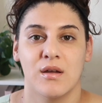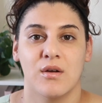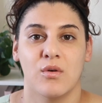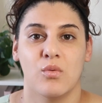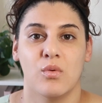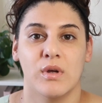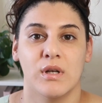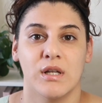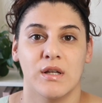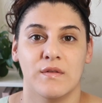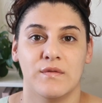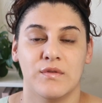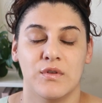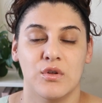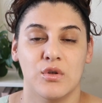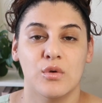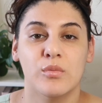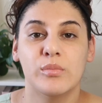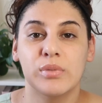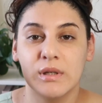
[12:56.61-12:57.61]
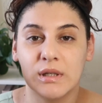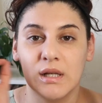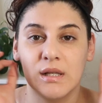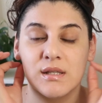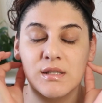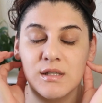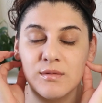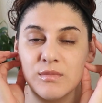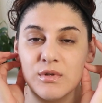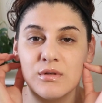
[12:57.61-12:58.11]
What if you put
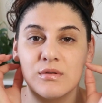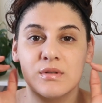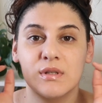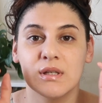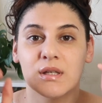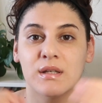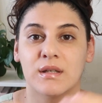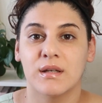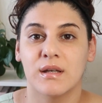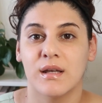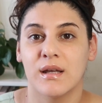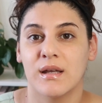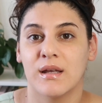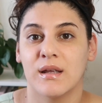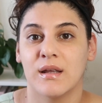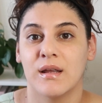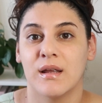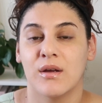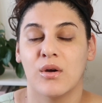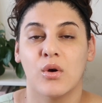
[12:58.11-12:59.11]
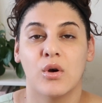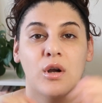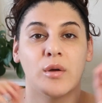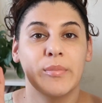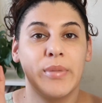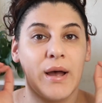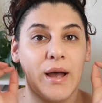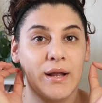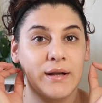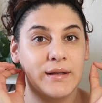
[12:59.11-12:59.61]
on some music or
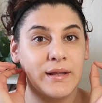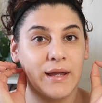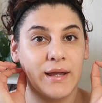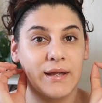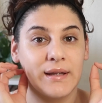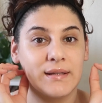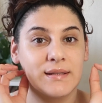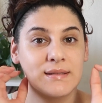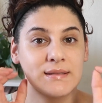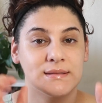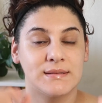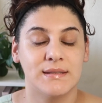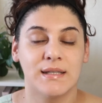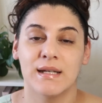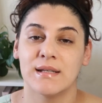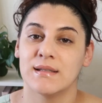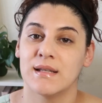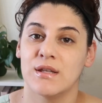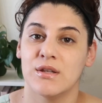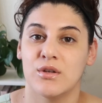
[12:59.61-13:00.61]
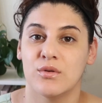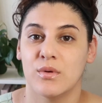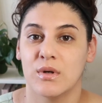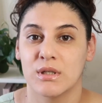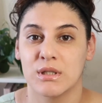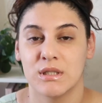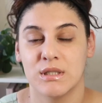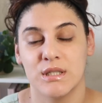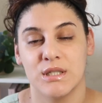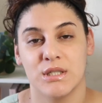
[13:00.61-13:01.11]
a podcast, and then you
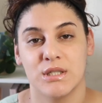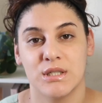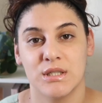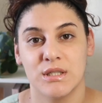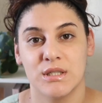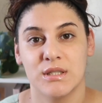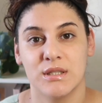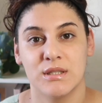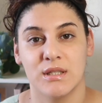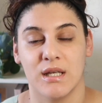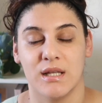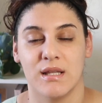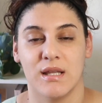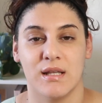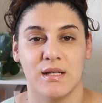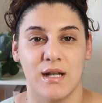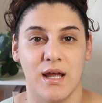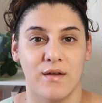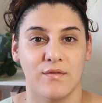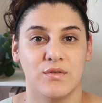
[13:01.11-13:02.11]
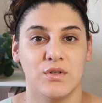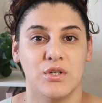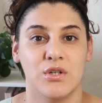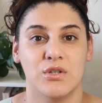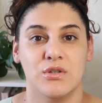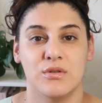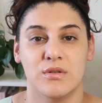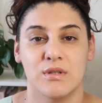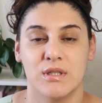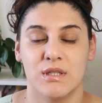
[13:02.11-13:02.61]
wash the dishes, and then after you
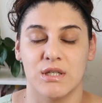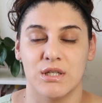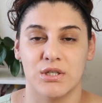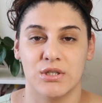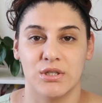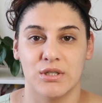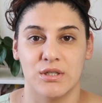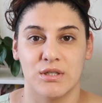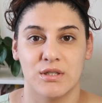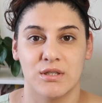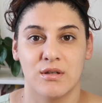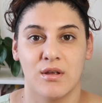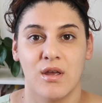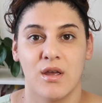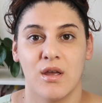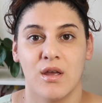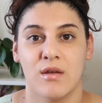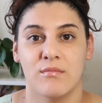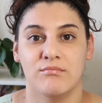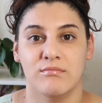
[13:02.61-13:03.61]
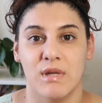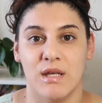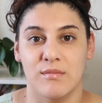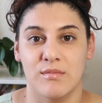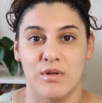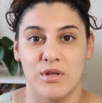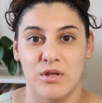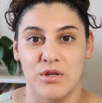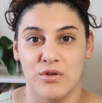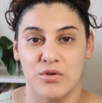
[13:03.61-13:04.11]
do the dishes,
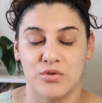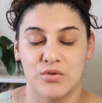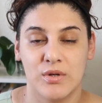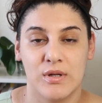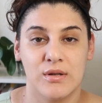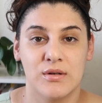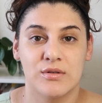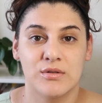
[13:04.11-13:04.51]
maybe you treat